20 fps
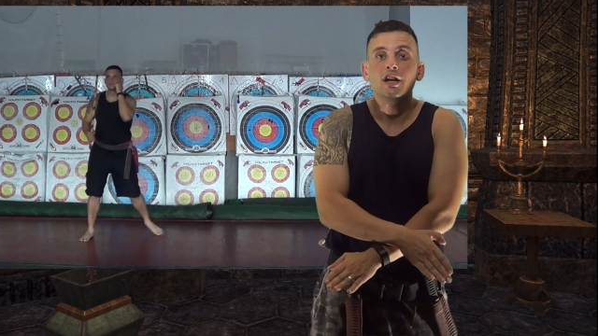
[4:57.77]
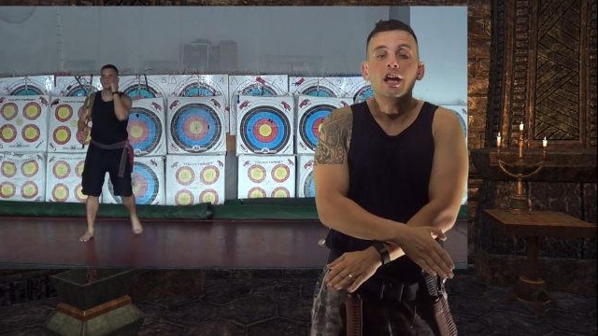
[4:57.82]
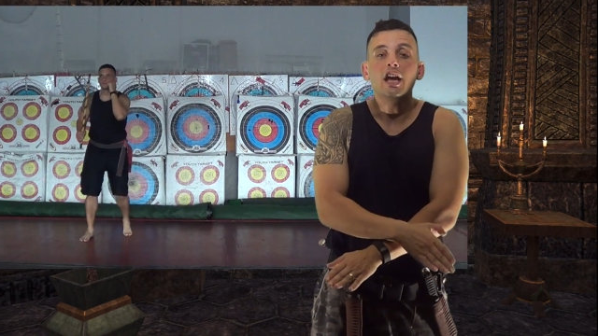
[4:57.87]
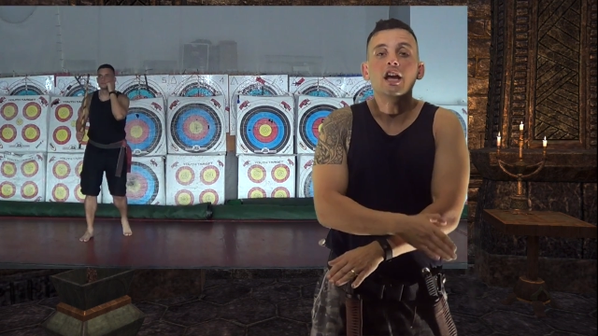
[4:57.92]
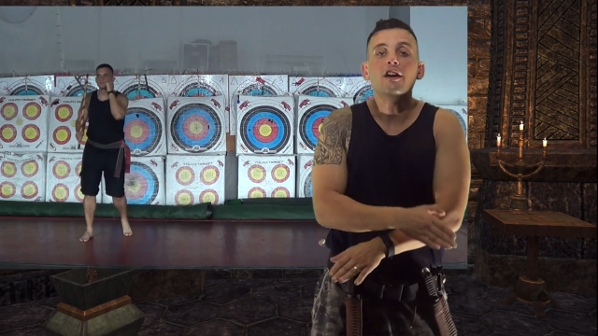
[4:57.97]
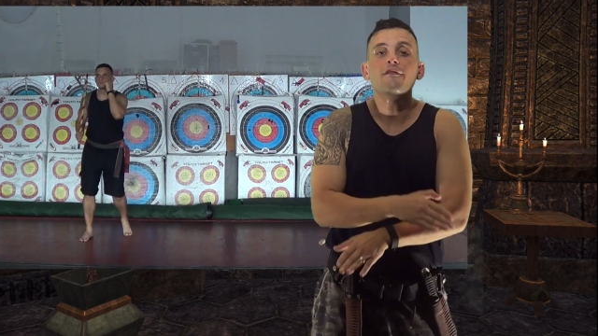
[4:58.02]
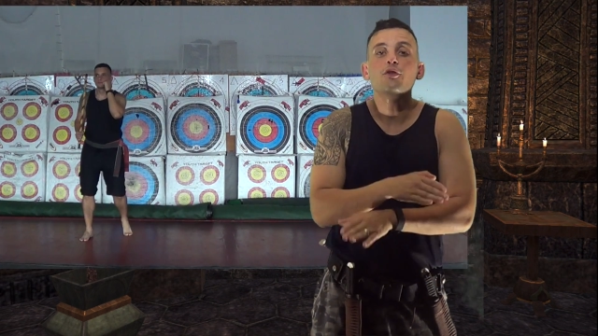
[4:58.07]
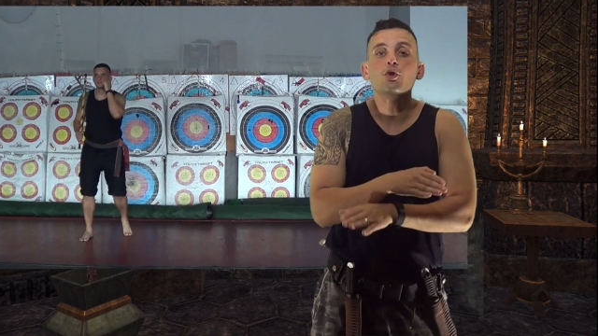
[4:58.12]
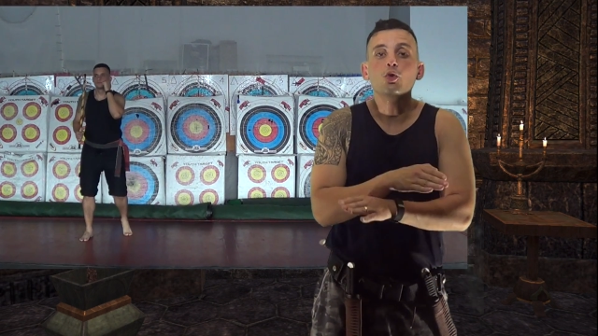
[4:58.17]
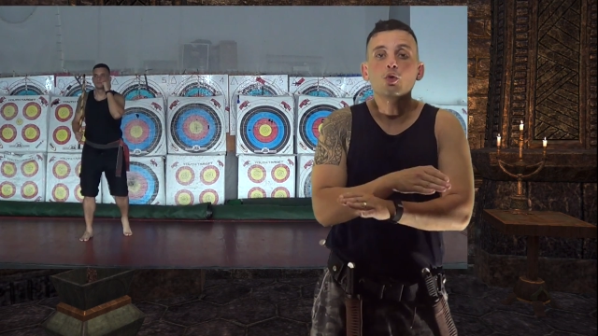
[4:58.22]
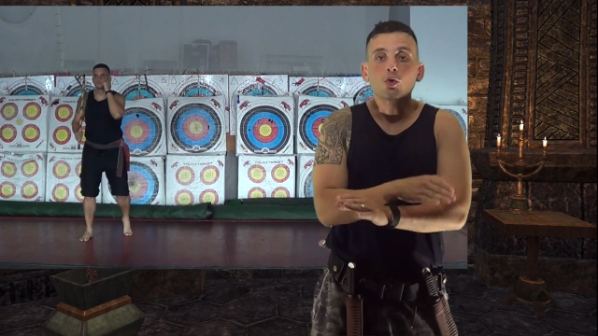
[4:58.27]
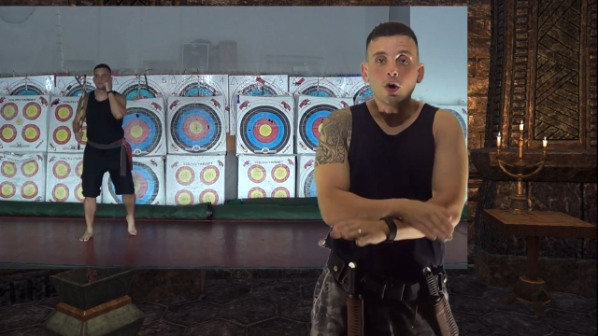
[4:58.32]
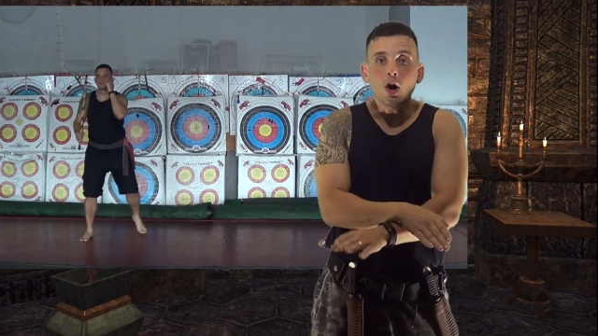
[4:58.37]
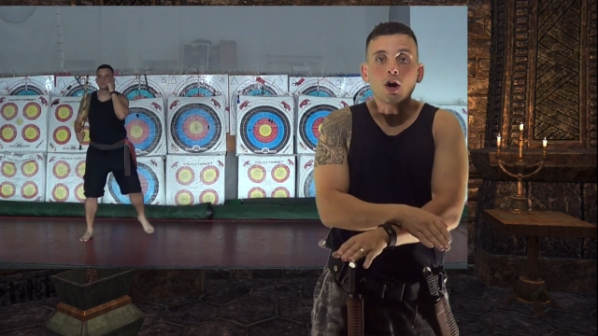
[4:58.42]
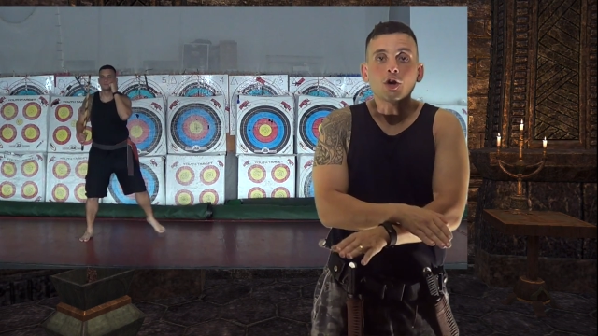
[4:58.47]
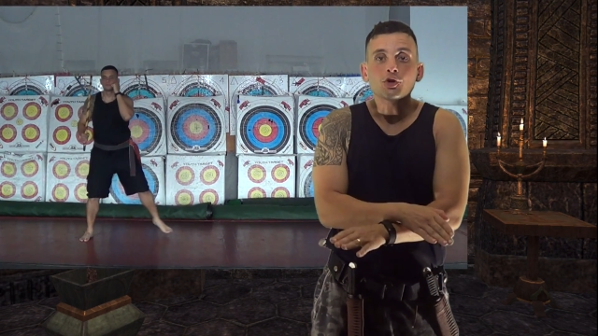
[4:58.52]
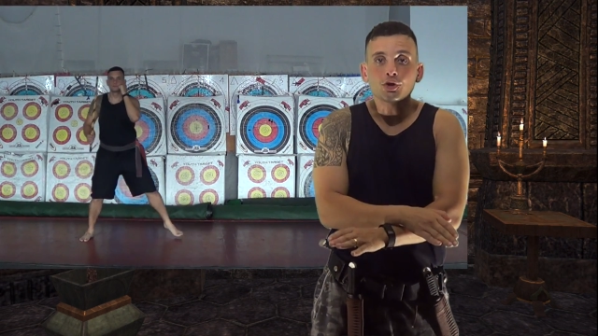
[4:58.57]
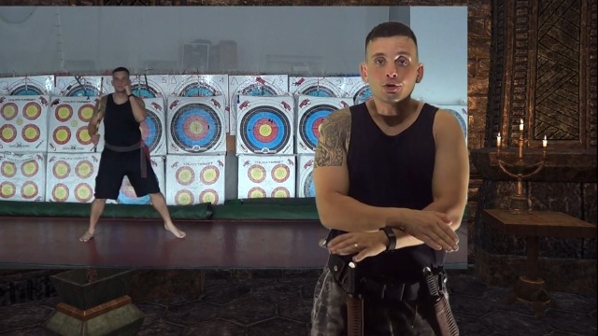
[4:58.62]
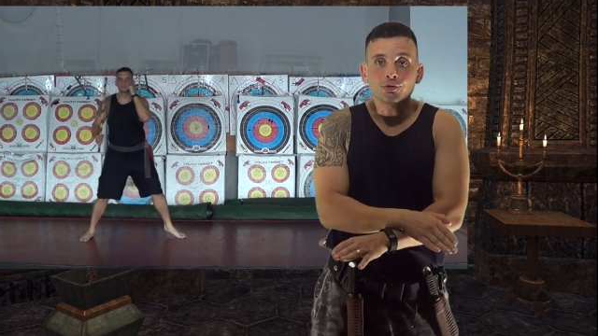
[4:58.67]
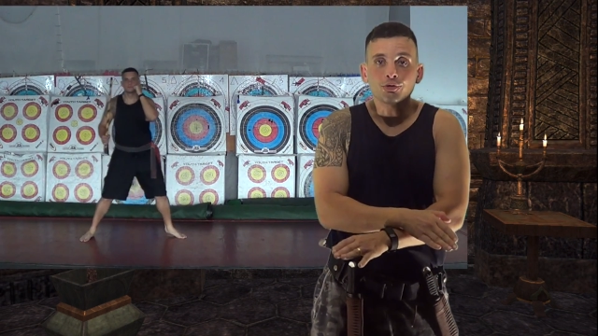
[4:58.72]
If you
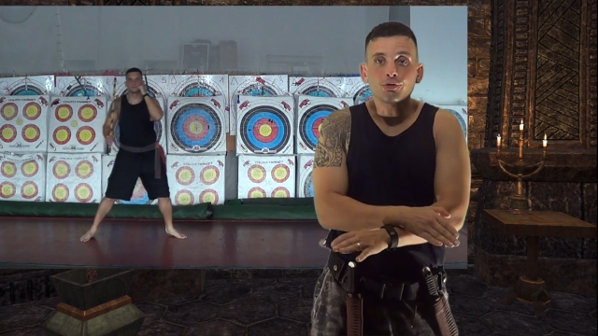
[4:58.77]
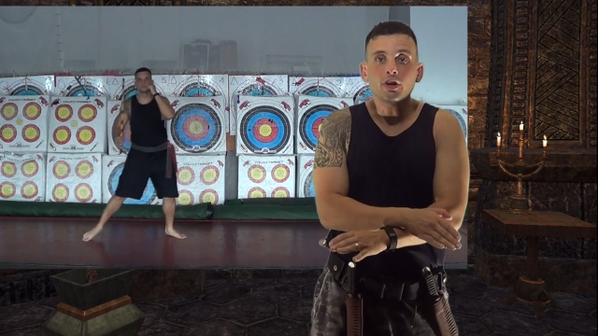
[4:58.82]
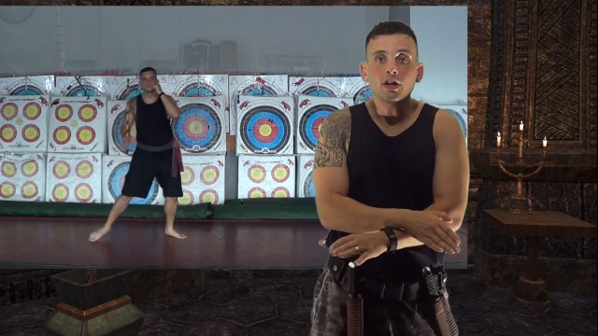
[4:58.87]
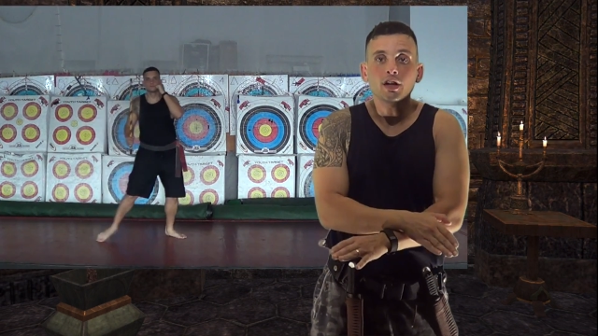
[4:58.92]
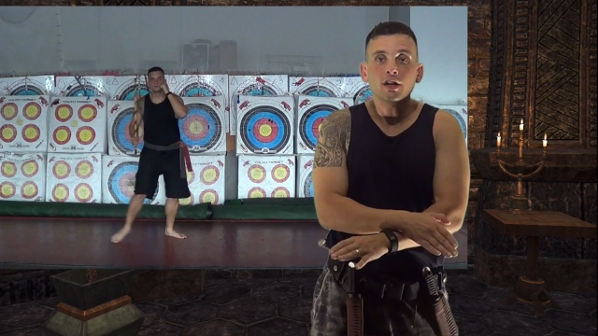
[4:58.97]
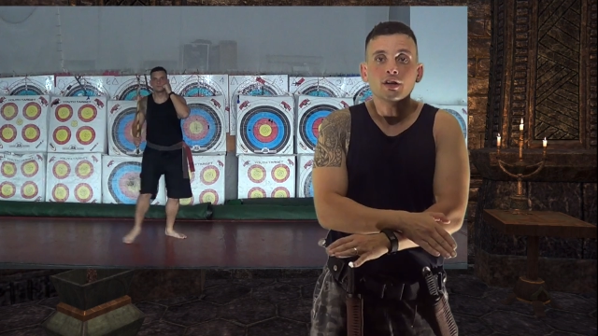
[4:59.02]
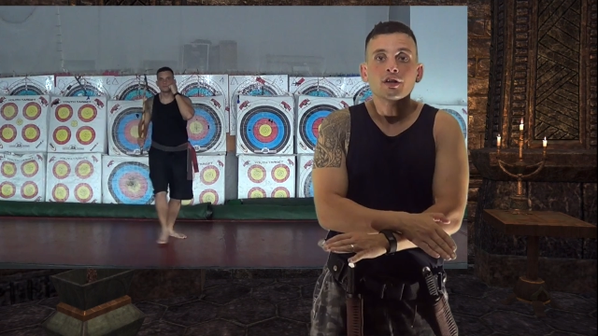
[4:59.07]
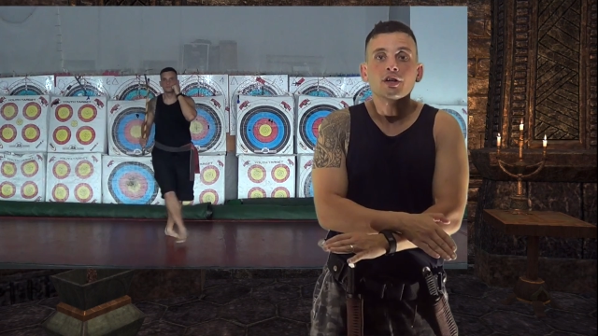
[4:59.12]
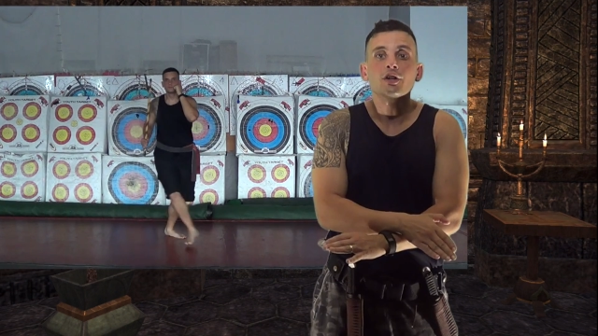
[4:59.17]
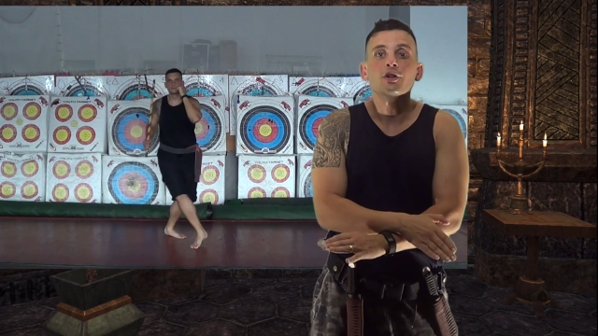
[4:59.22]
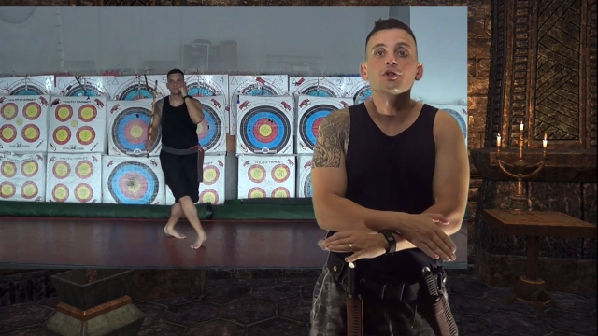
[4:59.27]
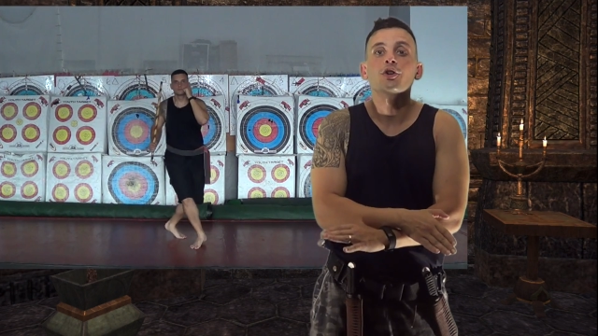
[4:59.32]
cross your feet,